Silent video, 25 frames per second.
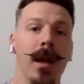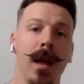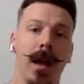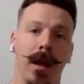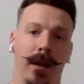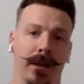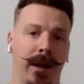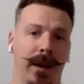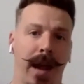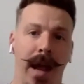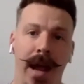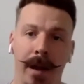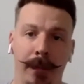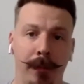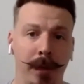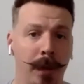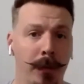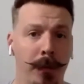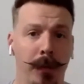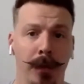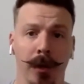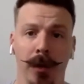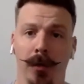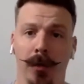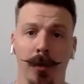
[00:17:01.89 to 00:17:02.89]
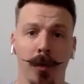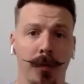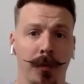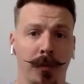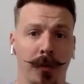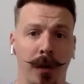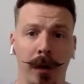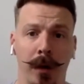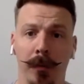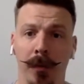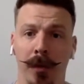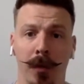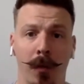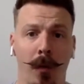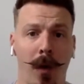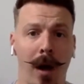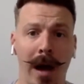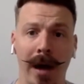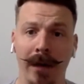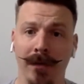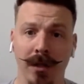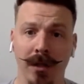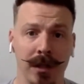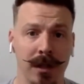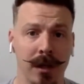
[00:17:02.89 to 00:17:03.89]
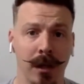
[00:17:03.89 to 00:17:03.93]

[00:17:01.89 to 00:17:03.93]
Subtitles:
it's like, hey, I'm going to put a group thread with your wives and tell